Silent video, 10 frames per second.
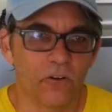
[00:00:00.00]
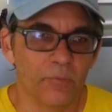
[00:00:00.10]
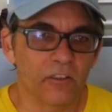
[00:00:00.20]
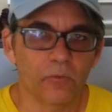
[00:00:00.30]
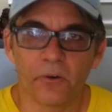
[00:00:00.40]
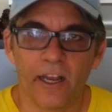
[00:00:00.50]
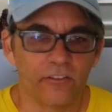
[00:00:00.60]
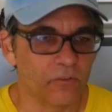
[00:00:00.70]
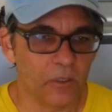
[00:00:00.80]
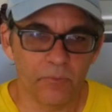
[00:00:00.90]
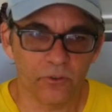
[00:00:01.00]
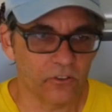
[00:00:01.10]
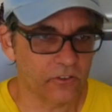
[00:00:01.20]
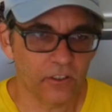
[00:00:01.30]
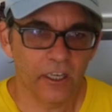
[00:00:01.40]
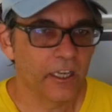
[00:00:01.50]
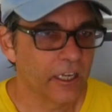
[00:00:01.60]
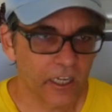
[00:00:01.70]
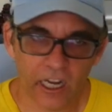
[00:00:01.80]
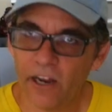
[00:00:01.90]
Don't be surprised if people just
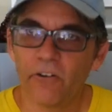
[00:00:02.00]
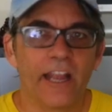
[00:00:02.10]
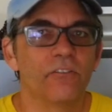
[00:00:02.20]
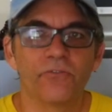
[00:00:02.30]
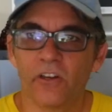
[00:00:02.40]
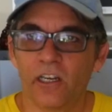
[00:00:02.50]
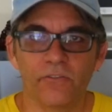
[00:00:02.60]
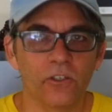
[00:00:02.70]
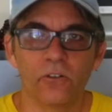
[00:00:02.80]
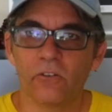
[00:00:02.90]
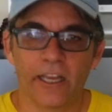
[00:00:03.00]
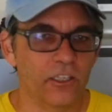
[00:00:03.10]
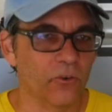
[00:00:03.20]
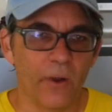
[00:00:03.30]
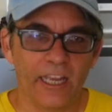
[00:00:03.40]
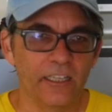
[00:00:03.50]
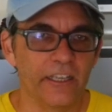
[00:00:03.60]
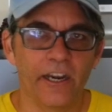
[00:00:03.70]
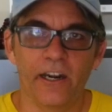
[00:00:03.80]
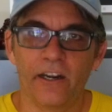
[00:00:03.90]
cut right in front of you, like you're waiting
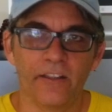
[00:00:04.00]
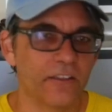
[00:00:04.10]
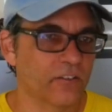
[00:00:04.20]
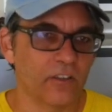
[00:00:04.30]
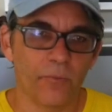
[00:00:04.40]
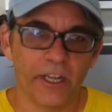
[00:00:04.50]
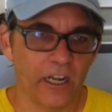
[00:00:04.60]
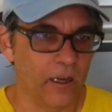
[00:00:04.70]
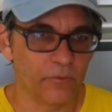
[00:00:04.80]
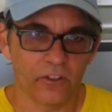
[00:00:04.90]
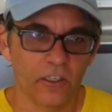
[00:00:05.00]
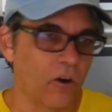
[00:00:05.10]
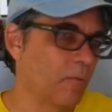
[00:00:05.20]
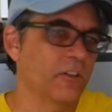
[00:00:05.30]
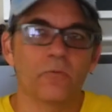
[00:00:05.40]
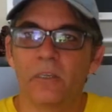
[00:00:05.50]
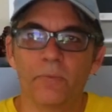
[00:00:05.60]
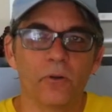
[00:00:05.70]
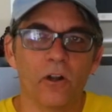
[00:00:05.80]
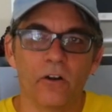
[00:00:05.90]
there, and then the subway comes, and then a whole bunch of
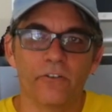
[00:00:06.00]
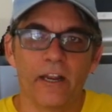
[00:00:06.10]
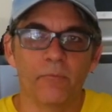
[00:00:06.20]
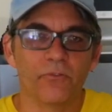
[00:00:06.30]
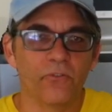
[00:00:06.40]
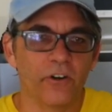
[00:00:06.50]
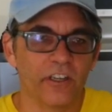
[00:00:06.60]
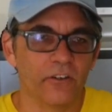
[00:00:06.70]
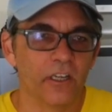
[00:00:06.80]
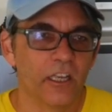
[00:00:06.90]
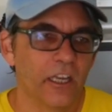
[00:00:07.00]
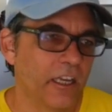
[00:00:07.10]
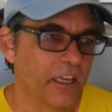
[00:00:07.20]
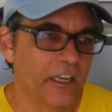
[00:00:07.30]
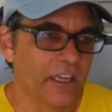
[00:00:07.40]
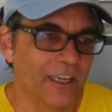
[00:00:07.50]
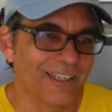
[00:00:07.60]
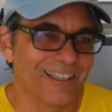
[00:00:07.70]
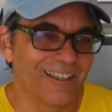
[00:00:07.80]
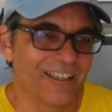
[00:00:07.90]
people going right before you.
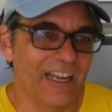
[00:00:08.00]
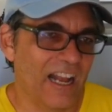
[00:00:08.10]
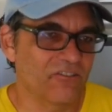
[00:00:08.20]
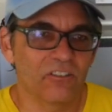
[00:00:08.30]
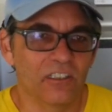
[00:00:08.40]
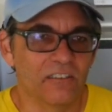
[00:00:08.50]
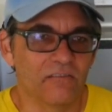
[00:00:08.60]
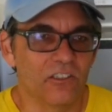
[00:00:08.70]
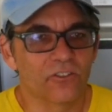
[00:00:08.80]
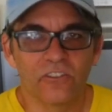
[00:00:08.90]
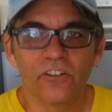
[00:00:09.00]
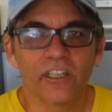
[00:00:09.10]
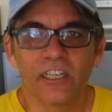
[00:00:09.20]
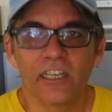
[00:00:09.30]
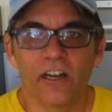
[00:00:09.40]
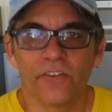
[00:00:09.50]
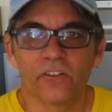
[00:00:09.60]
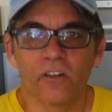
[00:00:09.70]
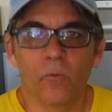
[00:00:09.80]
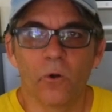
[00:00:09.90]
It actually, you're still going to get on the
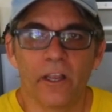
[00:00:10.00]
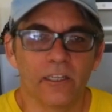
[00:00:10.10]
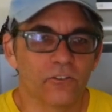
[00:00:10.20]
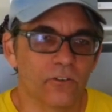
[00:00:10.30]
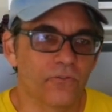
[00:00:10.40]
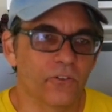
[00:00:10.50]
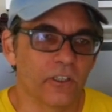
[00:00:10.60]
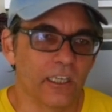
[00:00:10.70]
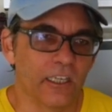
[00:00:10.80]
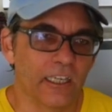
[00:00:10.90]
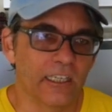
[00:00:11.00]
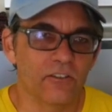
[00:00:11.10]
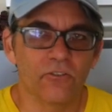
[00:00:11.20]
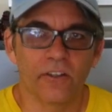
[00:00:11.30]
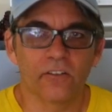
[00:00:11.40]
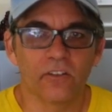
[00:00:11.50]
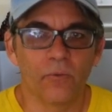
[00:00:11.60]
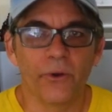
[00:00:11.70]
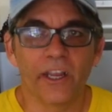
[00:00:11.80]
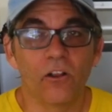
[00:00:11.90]
subway, and truthfully, it gets you on the
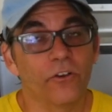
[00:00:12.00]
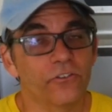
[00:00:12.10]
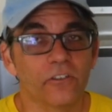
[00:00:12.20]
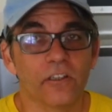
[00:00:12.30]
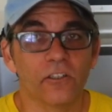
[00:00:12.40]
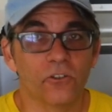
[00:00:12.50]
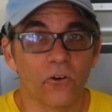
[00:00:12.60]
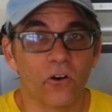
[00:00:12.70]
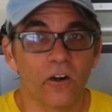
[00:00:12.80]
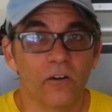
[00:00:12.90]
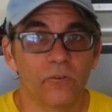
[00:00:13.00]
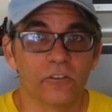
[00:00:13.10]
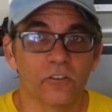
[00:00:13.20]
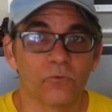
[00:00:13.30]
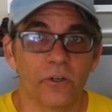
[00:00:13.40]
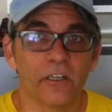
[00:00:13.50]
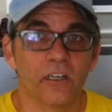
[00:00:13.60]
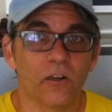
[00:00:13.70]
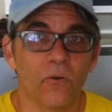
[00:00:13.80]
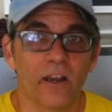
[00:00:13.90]
subway closer to the door, which is where you're
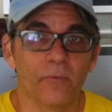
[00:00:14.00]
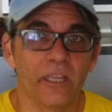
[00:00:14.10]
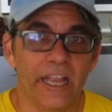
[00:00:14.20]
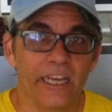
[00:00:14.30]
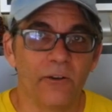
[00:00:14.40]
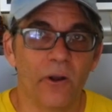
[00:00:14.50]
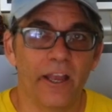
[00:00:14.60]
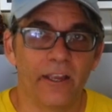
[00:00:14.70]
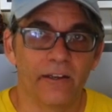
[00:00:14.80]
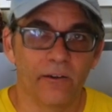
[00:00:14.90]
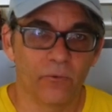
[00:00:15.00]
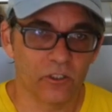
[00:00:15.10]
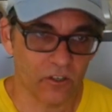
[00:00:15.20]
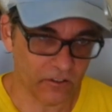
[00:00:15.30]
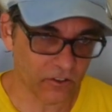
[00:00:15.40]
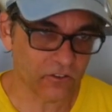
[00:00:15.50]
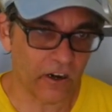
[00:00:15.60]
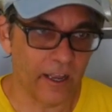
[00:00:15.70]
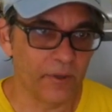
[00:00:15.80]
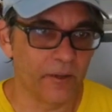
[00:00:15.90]
going to want to be anyway, which I'll
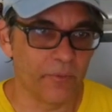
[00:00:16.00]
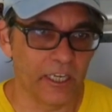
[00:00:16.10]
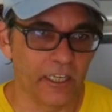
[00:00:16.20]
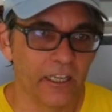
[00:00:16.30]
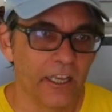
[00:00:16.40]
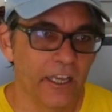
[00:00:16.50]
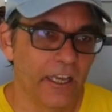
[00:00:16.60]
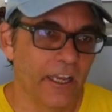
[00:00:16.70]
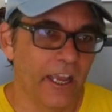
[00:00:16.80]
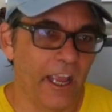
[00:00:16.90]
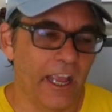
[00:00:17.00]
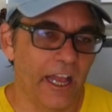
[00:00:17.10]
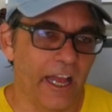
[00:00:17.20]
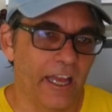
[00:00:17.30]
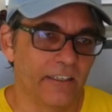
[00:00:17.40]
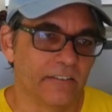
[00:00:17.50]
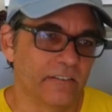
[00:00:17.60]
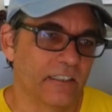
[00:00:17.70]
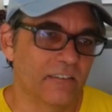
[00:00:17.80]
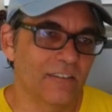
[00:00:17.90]
describe in a minute. And
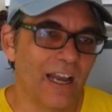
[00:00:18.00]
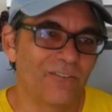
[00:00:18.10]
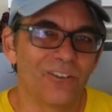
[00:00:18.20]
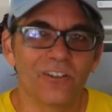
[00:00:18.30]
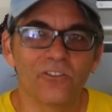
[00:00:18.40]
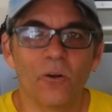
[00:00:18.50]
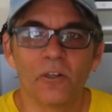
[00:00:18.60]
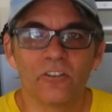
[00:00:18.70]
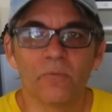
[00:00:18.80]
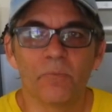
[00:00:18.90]
it's not really so much